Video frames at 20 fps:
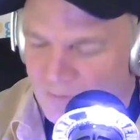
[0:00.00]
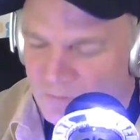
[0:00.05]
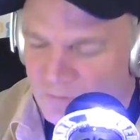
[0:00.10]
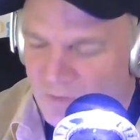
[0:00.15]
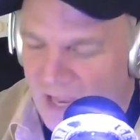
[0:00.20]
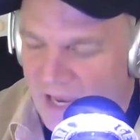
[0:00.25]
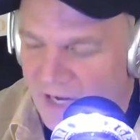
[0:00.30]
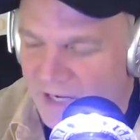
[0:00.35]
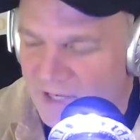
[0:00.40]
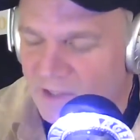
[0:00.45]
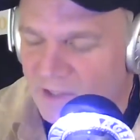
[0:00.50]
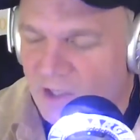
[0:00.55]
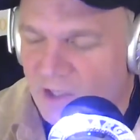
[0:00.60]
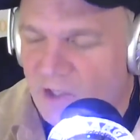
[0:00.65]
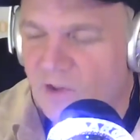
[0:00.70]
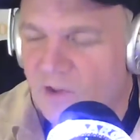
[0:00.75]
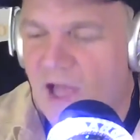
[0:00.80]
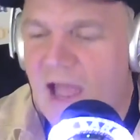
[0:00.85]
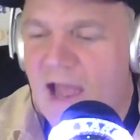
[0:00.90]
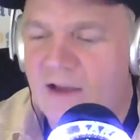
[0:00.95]
hitting the
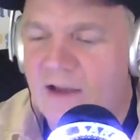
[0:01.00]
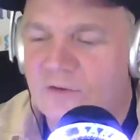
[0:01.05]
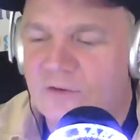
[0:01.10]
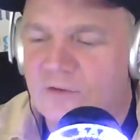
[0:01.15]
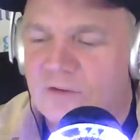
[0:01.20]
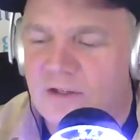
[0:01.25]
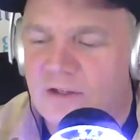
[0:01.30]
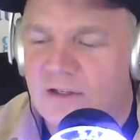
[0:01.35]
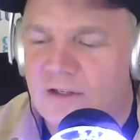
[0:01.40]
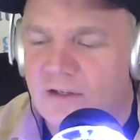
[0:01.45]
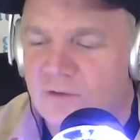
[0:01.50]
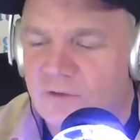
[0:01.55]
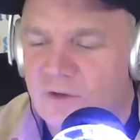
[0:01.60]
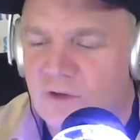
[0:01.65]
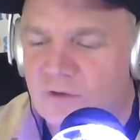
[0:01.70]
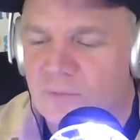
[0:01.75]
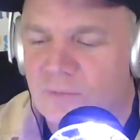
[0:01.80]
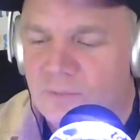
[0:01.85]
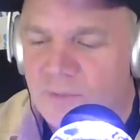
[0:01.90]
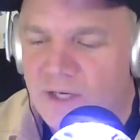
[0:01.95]
glass
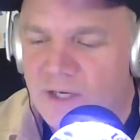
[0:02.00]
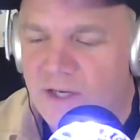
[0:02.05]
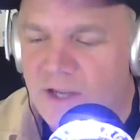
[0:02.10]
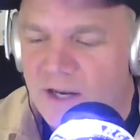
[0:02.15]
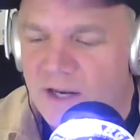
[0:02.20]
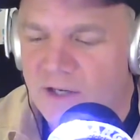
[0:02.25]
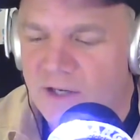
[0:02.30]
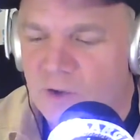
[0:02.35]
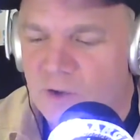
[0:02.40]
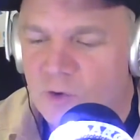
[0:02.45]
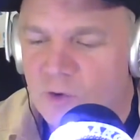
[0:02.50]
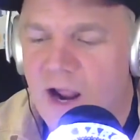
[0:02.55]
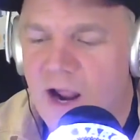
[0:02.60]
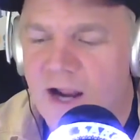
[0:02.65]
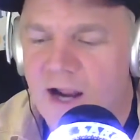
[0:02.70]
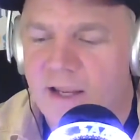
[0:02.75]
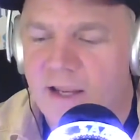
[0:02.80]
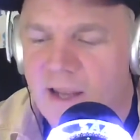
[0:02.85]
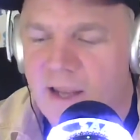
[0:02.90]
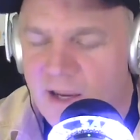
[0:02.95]
doesn't mean hitting
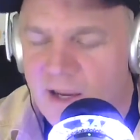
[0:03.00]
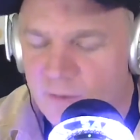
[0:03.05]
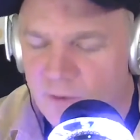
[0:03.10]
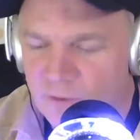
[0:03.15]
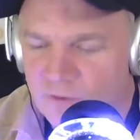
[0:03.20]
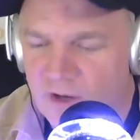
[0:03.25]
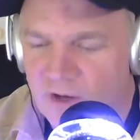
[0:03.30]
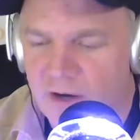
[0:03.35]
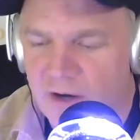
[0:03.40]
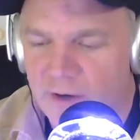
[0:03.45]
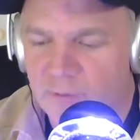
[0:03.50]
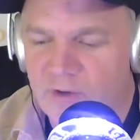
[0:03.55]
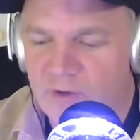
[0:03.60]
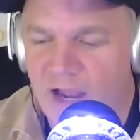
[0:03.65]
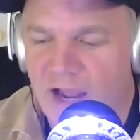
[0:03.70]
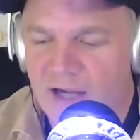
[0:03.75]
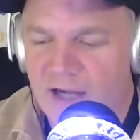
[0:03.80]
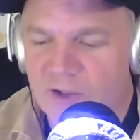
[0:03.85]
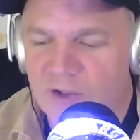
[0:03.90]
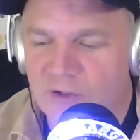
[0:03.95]
crack. He goes, I was
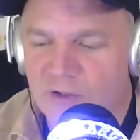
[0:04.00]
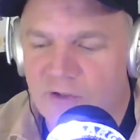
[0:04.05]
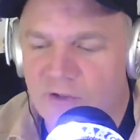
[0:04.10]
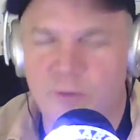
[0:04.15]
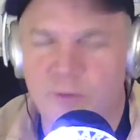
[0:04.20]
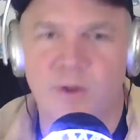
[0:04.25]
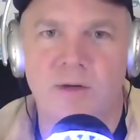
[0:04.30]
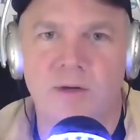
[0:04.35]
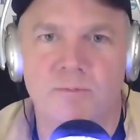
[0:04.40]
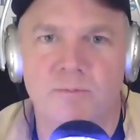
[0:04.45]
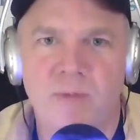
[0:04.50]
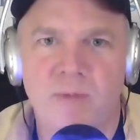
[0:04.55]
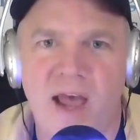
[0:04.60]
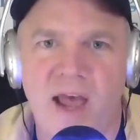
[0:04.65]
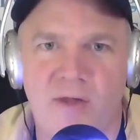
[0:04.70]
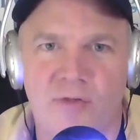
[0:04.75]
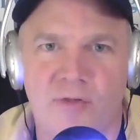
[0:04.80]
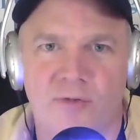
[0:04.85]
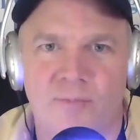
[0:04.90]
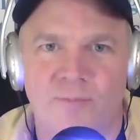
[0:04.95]
actually doing
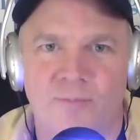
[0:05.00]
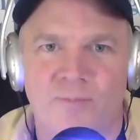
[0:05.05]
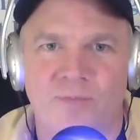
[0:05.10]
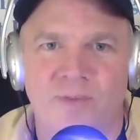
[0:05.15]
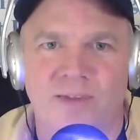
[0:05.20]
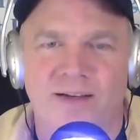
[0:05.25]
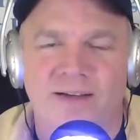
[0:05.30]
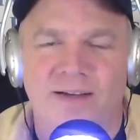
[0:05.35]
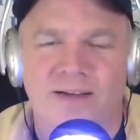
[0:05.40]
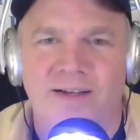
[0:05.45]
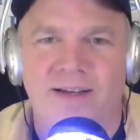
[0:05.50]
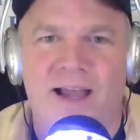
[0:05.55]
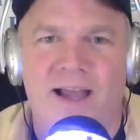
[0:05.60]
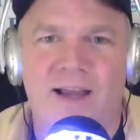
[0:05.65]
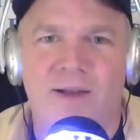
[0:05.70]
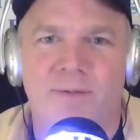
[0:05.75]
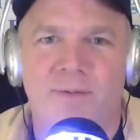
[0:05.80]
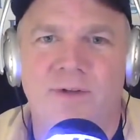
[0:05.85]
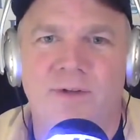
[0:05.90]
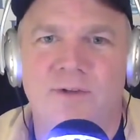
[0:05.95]
meth. I
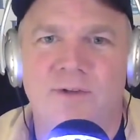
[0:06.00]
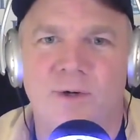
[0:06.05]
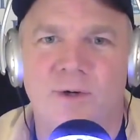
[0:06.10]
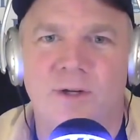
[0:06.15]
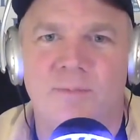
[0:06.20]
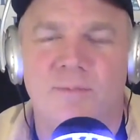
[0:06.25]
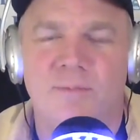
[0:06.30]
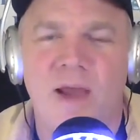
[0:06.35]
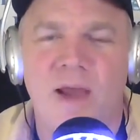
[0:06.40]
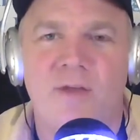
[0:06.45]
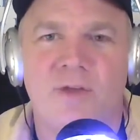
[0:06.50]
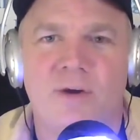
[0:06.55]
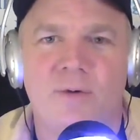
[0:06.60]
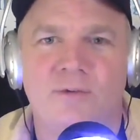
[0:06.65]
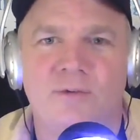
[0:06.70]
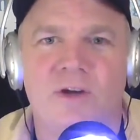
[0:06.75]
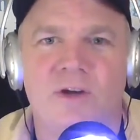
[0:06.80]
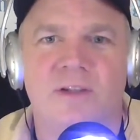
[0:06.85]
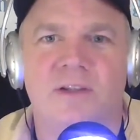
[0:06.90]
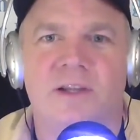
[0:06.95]
had been doing meth. I
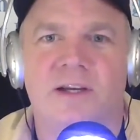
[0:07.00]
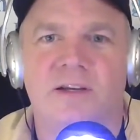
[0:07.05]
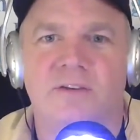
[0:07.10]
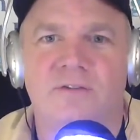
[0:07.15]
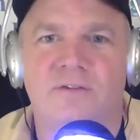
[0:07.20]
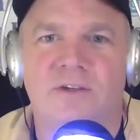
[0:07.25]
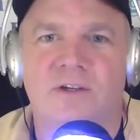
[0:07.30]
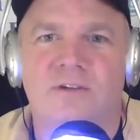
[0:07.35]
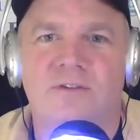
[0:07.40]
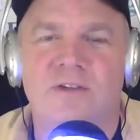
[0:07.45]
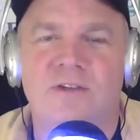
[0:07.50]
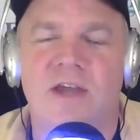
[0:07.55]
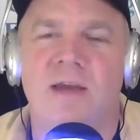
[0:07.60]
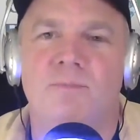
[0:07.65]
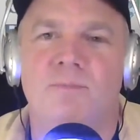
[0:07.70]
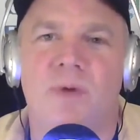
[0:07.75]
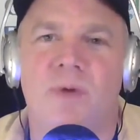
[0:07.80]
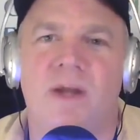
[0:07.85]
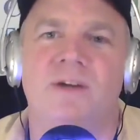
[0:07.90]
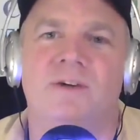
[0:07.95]
was on like a six day
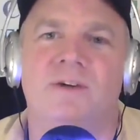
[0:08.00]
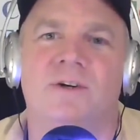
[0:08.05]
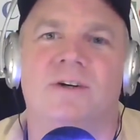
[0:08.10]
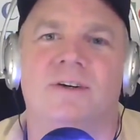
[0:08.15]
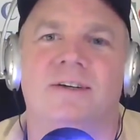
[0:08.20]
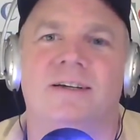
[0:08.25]
bender.